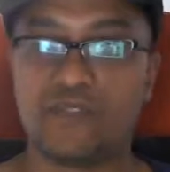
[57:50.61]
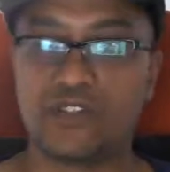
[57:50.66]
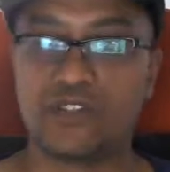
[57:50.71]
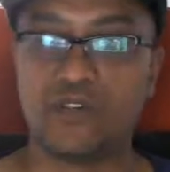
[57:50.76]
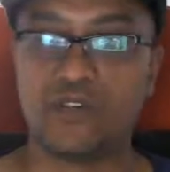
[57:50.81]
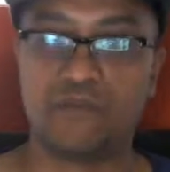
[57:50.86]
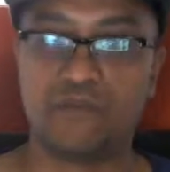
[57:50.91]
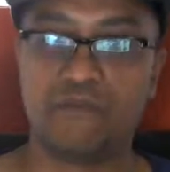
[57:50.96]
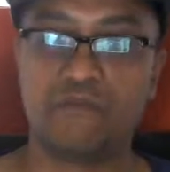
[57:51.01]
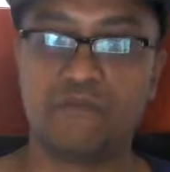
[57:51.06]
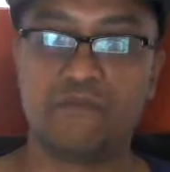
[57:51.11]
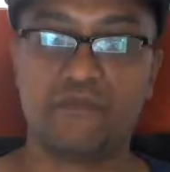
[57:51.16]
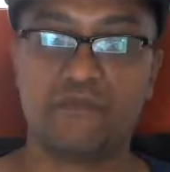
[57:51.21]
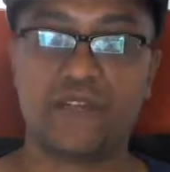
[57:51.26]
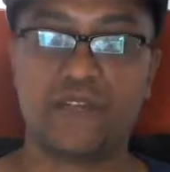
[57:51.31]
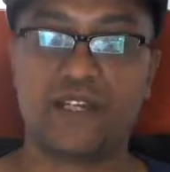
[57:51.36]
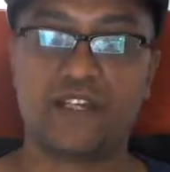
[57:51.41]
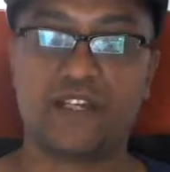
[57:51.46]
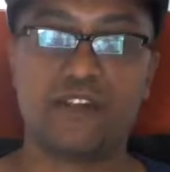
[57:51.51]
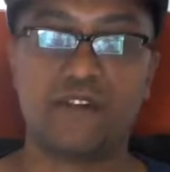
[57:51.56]
So
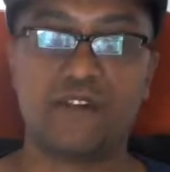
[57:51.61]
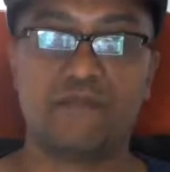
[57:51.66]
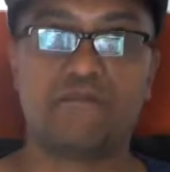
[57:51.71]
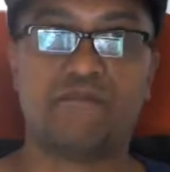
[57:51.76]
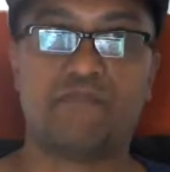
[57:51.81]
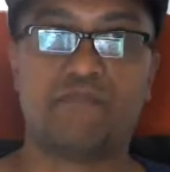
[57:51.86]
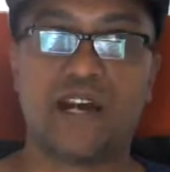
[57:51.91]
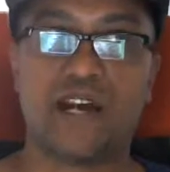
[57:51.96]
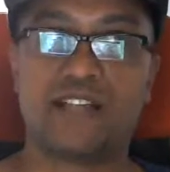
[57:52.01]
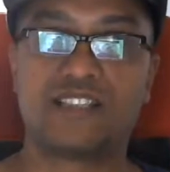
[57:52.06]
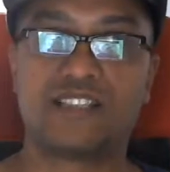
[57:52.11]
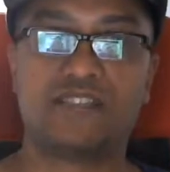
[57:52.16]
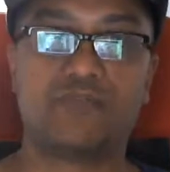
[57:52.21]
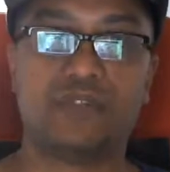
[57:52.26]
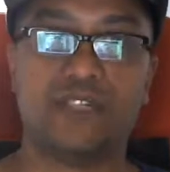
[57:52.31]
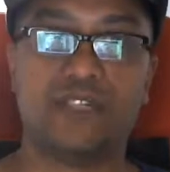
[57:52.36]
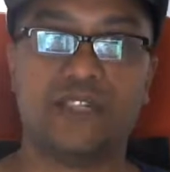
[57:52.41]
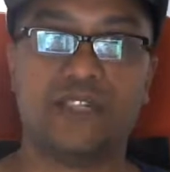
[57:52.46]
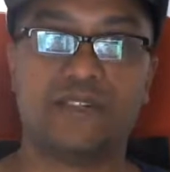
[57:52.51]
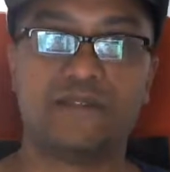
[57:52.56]
it couldn't
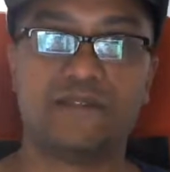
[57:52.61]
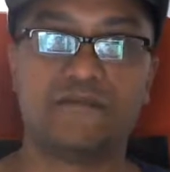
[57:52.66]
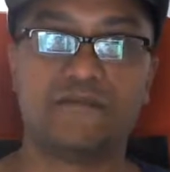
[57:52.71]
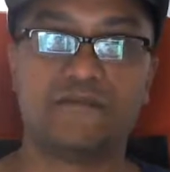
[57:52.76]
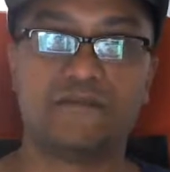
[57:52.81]
possibly,